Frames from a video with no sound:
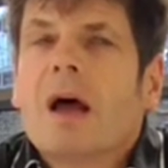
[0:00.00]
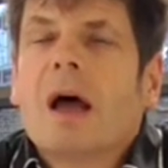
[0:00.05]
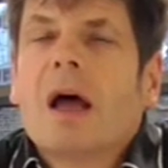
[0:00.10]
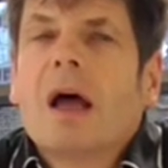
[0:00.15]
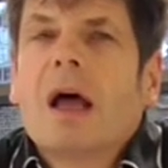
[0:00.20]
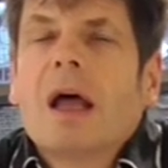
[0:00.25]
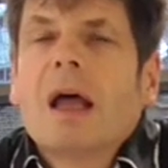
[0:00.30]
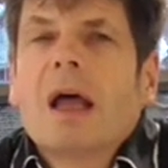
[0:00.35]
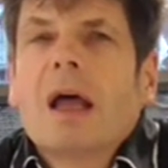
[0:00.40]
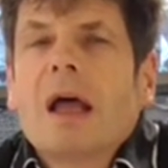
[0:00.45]

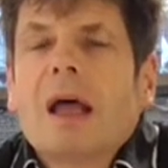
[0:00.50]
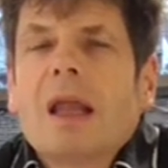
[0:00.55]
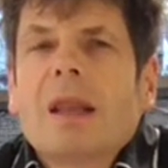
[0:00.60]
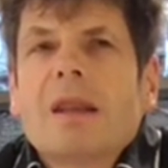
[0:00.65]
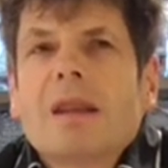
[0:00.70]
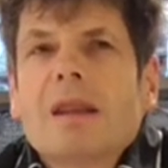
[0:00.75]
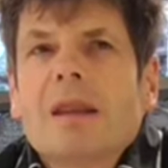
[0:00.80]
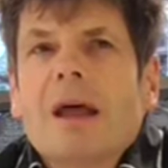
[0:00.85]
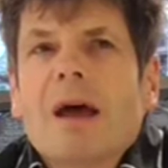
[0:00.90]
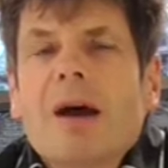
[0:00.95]
Uh,
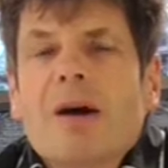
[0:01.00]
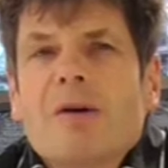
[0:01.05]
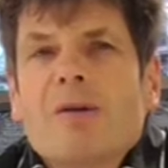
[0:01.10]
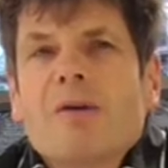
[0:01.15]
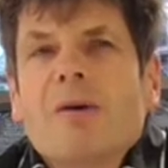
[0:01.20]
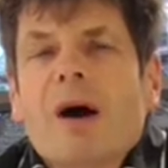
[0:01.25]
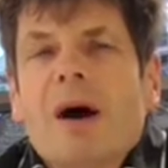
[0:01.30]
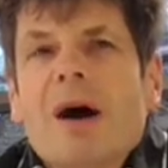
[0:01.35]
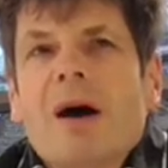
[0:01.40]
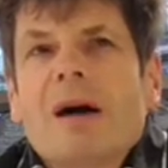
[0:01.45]

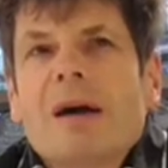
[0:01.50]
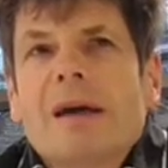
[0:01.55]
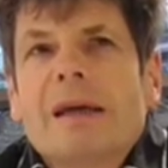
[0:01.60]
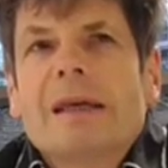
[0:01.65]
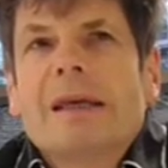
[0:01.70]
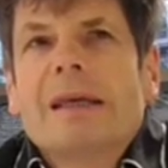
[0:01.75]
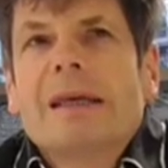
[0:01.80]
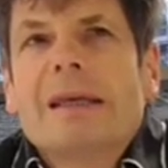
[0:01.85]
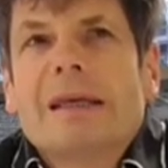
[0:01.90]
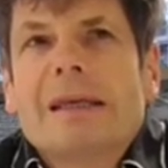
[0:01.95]
no,
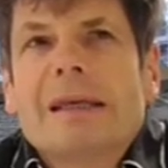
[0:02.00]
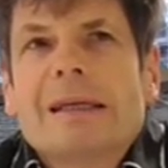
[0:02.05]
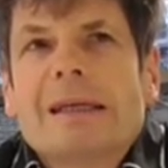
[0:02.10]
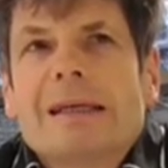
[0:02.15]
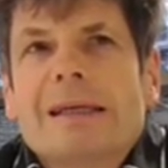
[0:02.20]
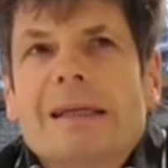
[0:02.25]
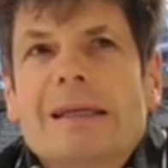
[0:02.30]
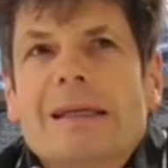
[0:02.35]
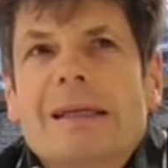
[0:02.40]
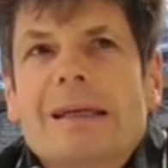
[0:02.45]
I
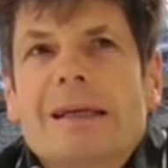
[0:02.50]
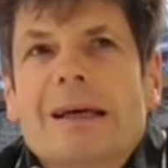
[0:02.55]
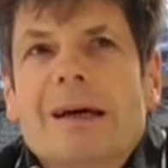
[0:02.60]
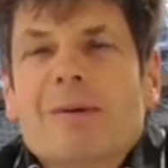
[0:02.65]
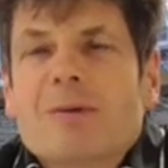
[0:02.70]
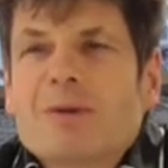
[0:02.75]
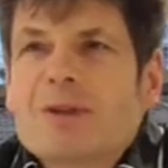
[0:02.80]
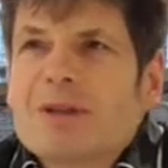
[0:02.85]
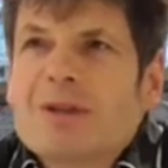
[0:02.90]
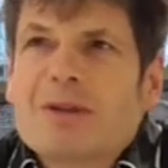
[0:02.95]

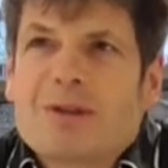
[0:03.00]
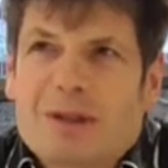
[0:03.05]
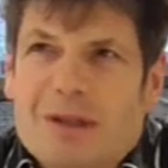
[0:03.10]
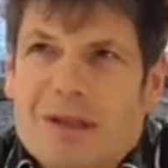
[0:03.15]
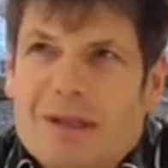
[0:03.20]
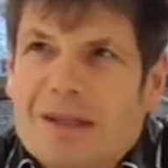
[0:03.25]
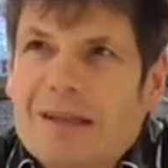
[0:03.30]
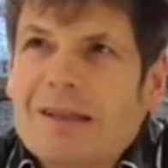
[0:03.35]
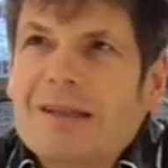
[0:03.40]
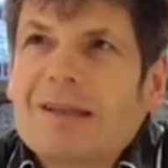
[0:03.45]
I was
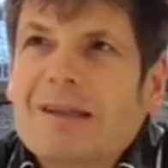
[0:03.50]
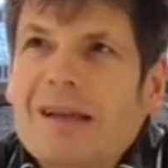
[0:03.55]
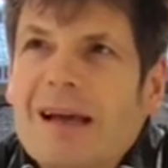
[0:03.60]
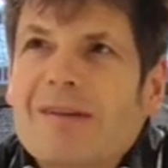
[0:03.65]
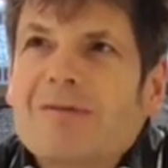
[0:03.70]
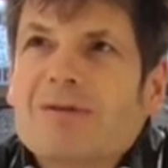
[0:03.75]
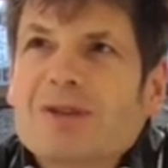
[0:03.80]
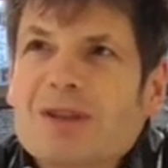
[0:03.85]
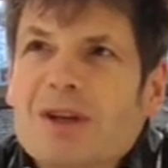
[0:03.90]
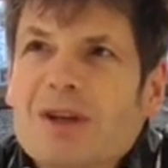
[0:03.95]
interested in
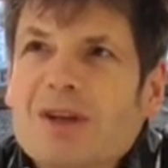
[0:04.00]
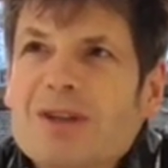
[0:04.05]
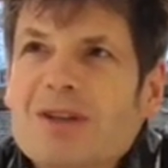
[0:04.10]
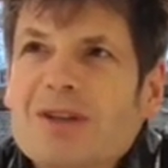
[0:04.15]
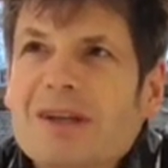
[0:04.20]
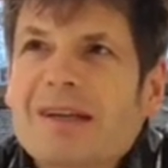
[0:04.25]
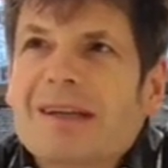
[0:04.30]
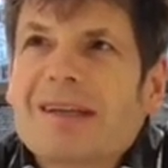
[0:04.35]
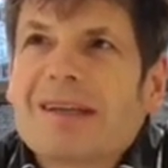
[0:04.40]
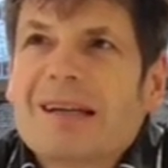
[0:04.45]

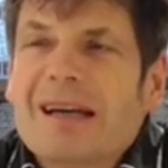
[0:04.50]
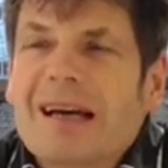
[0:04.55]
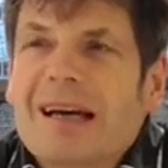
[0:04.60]
advertising,